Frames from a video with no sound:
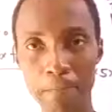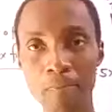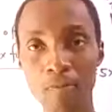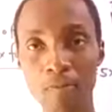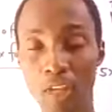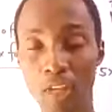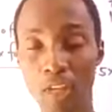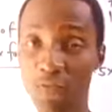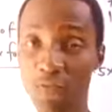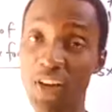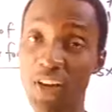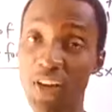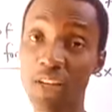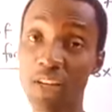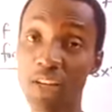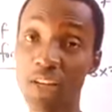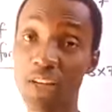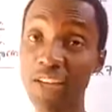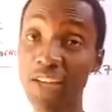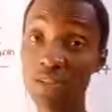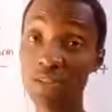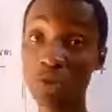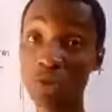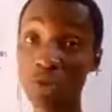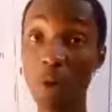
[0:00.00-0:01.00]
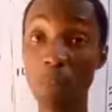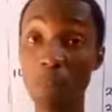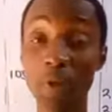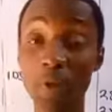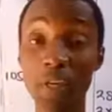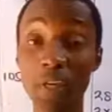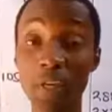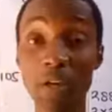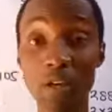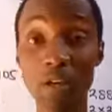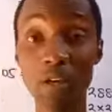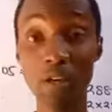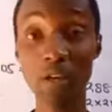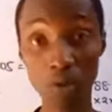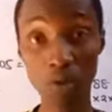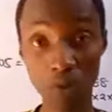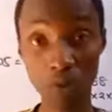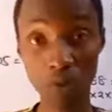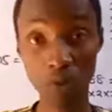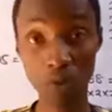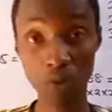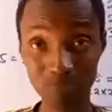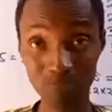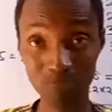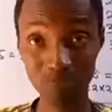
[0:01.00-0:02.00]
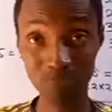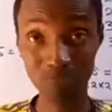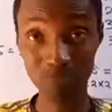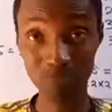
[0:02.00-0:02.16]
In fact, the first topic, the